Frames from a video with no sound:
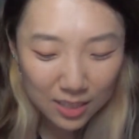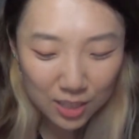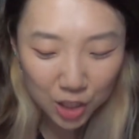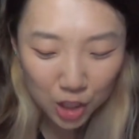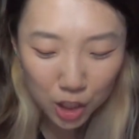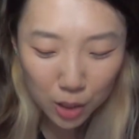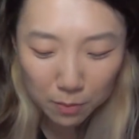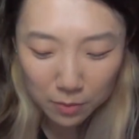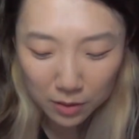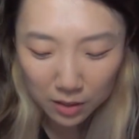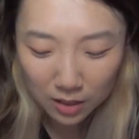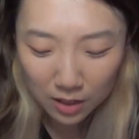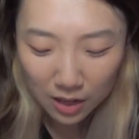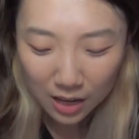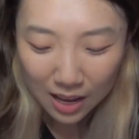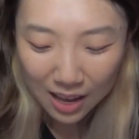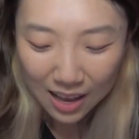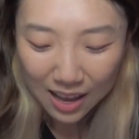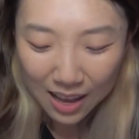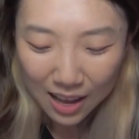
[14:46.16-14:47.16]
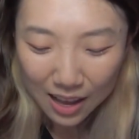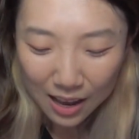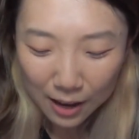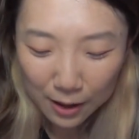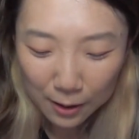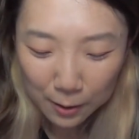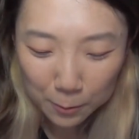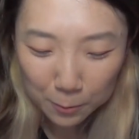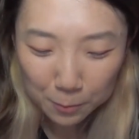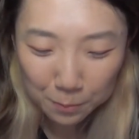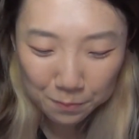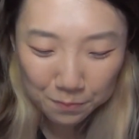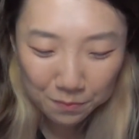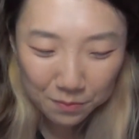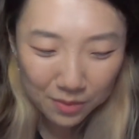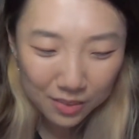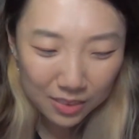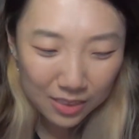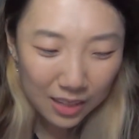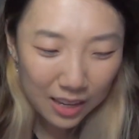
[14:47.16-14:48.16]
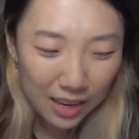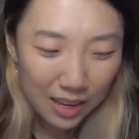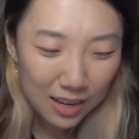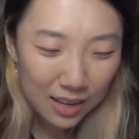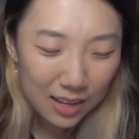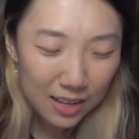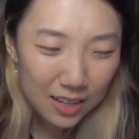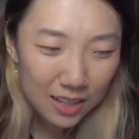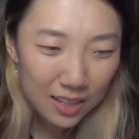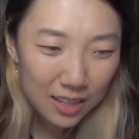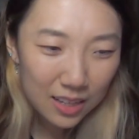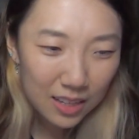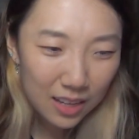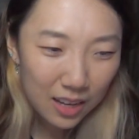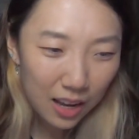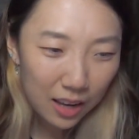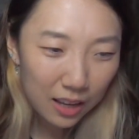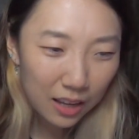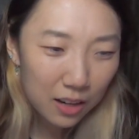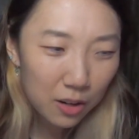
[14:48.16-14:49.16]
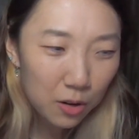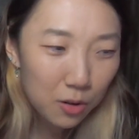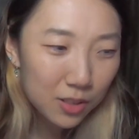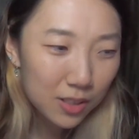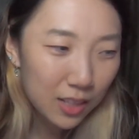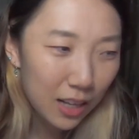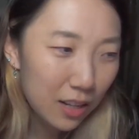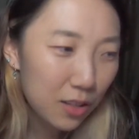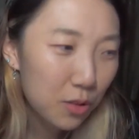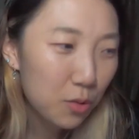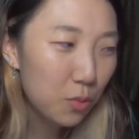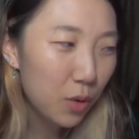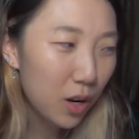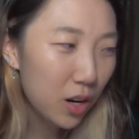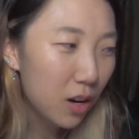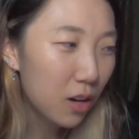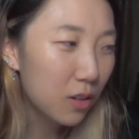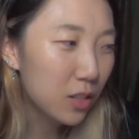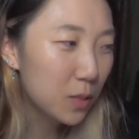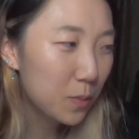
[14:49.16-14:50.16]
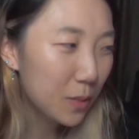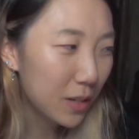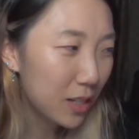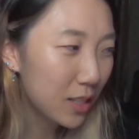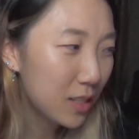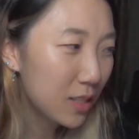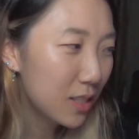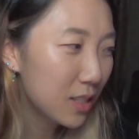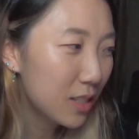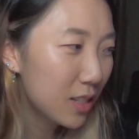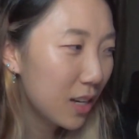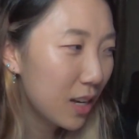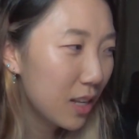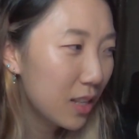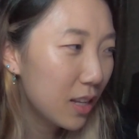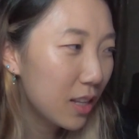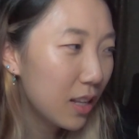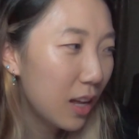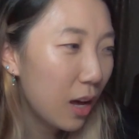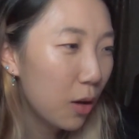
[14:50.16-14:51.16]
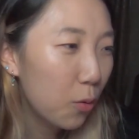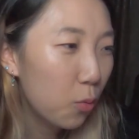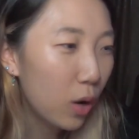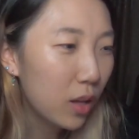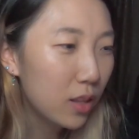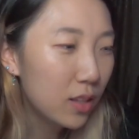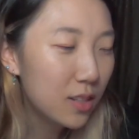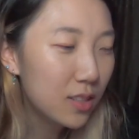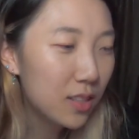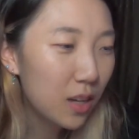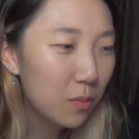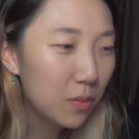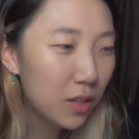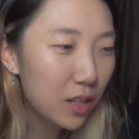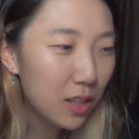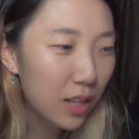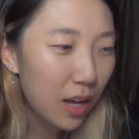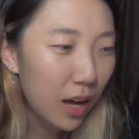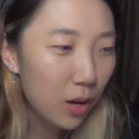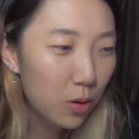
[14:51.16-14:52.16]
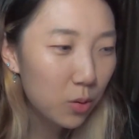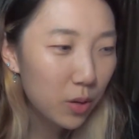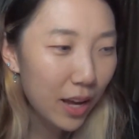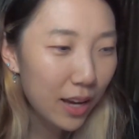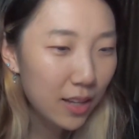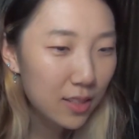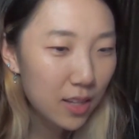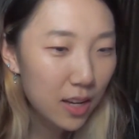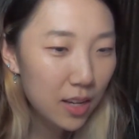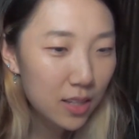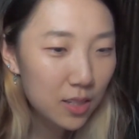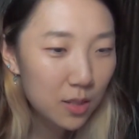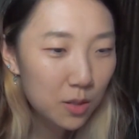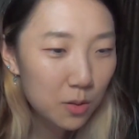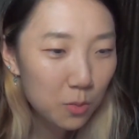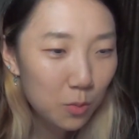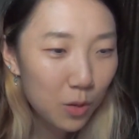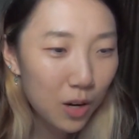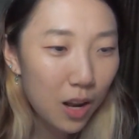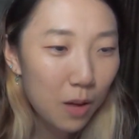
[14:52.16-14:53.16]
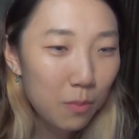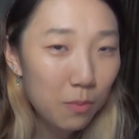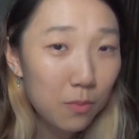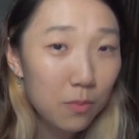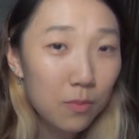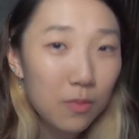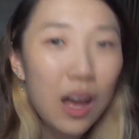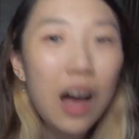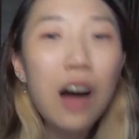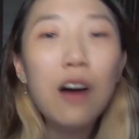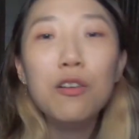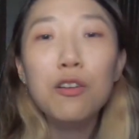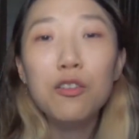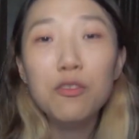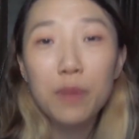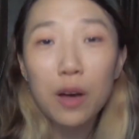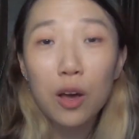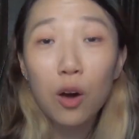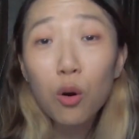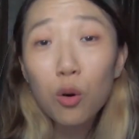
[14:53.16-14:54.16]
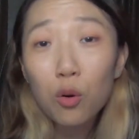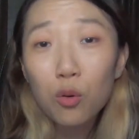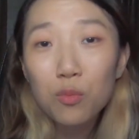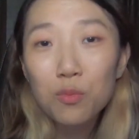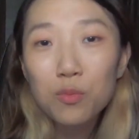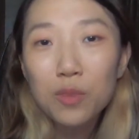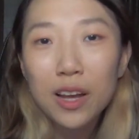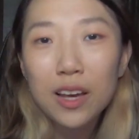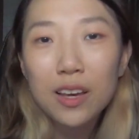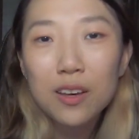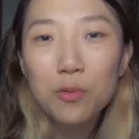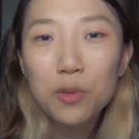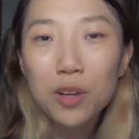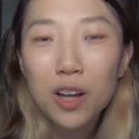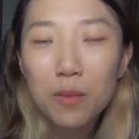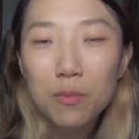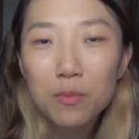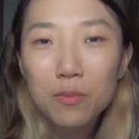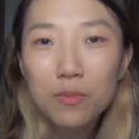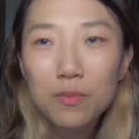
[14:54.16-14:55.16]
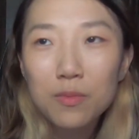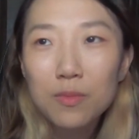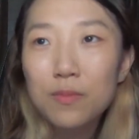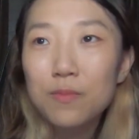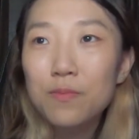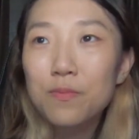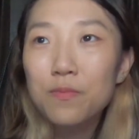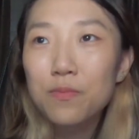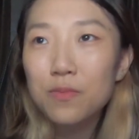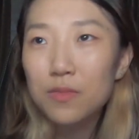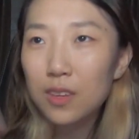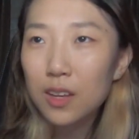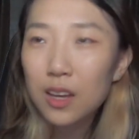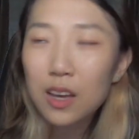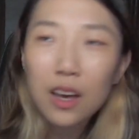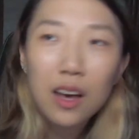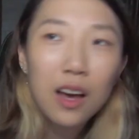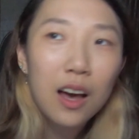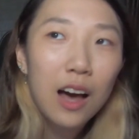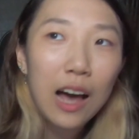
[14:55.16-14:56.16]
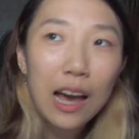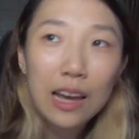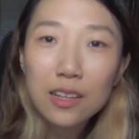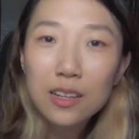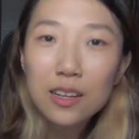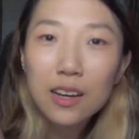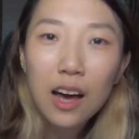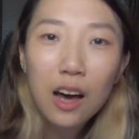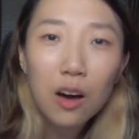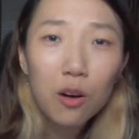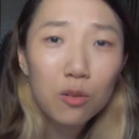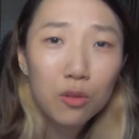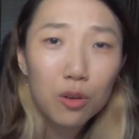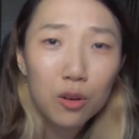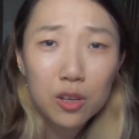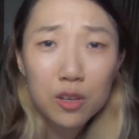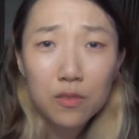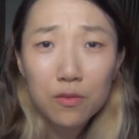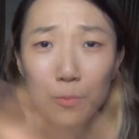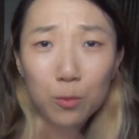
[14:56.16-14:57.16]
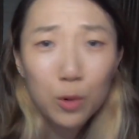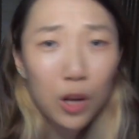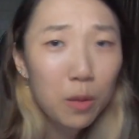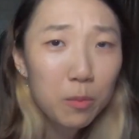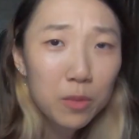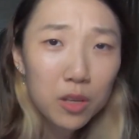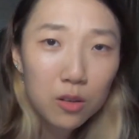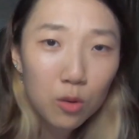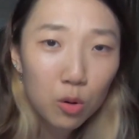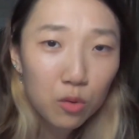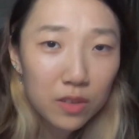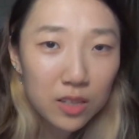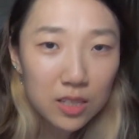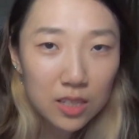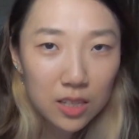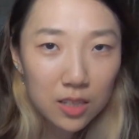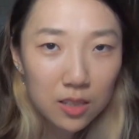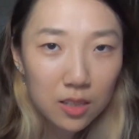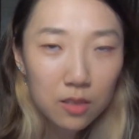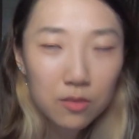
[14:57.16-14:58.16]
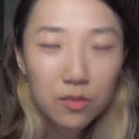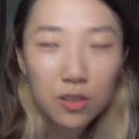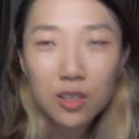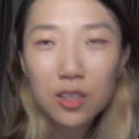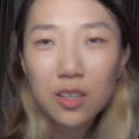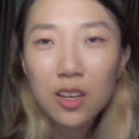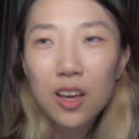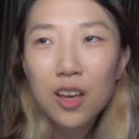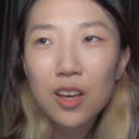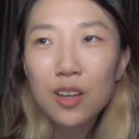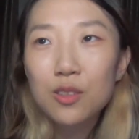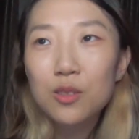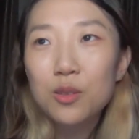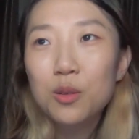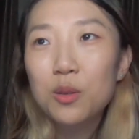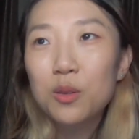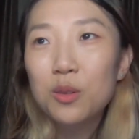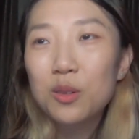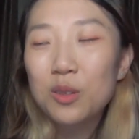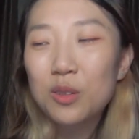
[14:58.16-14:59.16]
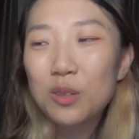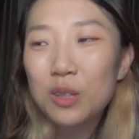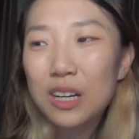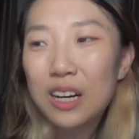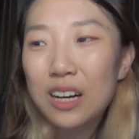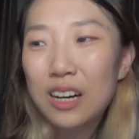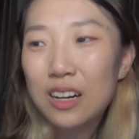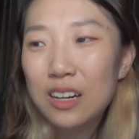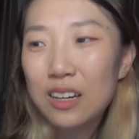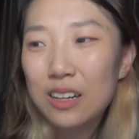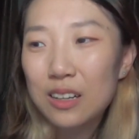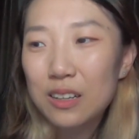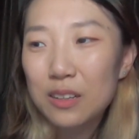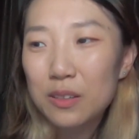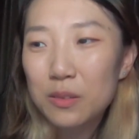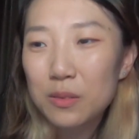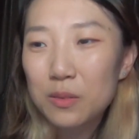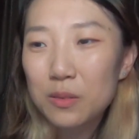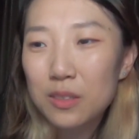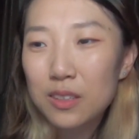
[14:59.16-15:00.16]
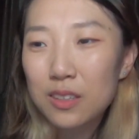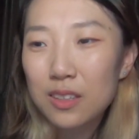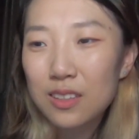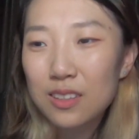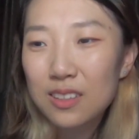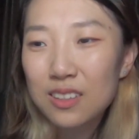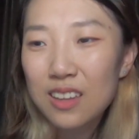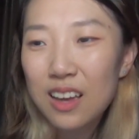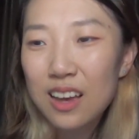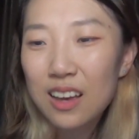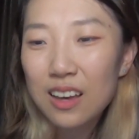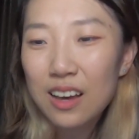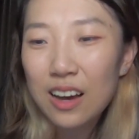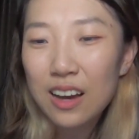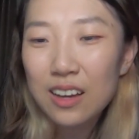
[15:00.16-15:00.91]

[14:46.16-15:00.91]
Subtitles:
it's cheaper. And then I kind of started to run out of space, and then I wanted something that I could access when I'm out of my home, like when I'm either out or when I'm overseas even. So that